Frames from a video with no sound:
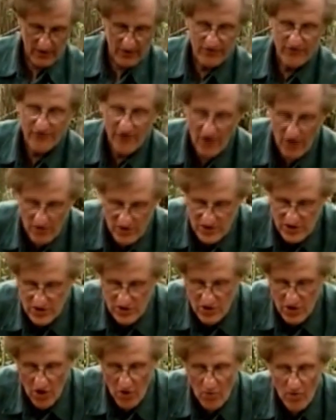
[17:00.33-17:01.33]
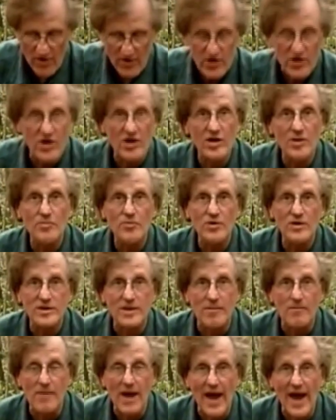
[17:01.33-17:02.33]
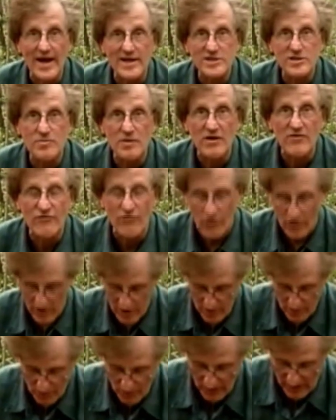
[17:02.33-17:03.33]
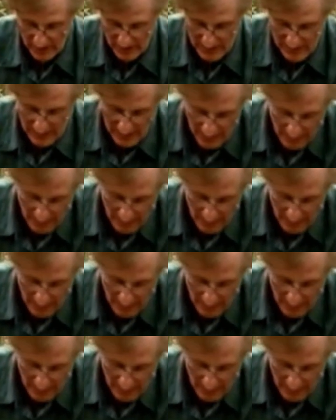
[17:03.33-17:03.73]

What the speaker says: First, know where you're going to put the match before you put it there.